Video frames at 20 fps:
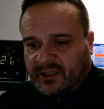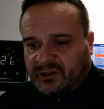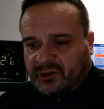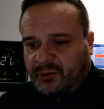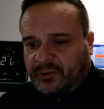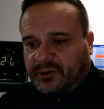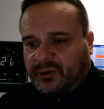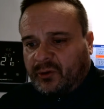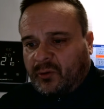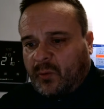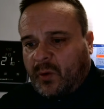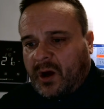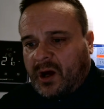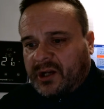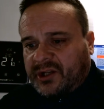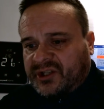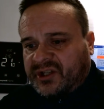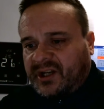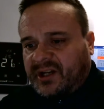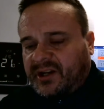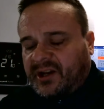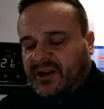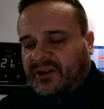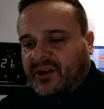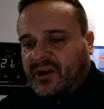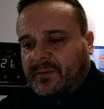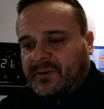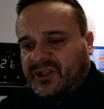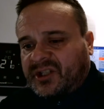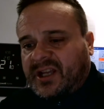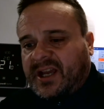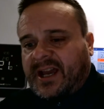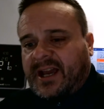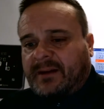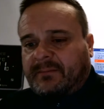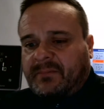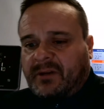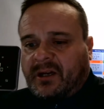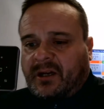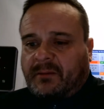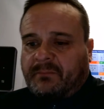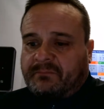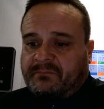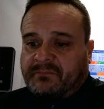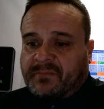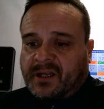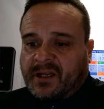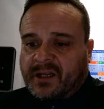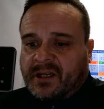"Do we do a wireless cylinder thermostat?" Um,